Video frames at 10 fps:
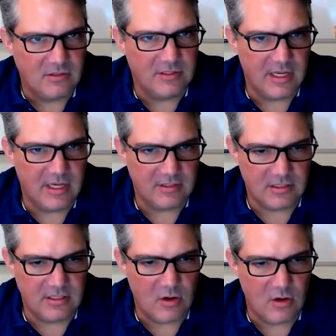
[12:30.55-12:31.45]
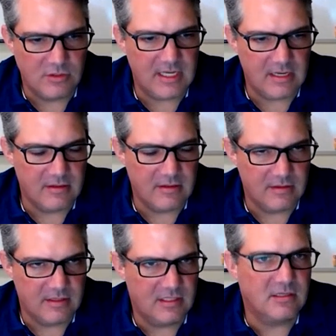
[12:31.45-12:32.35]
So it's not just the O T, the,
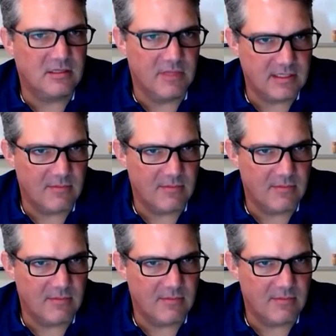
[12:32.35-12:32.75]
the system that's